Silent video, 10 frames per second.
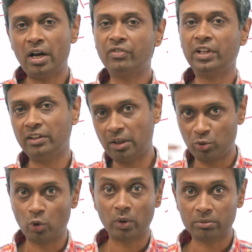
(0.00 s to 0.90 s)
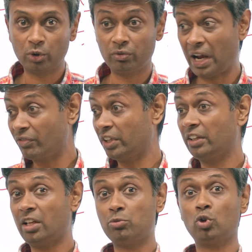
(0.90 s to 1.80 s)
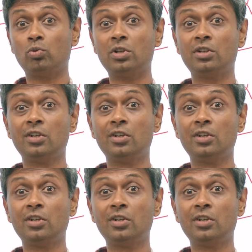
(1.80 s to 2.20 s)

after the exam is over because after the exam is over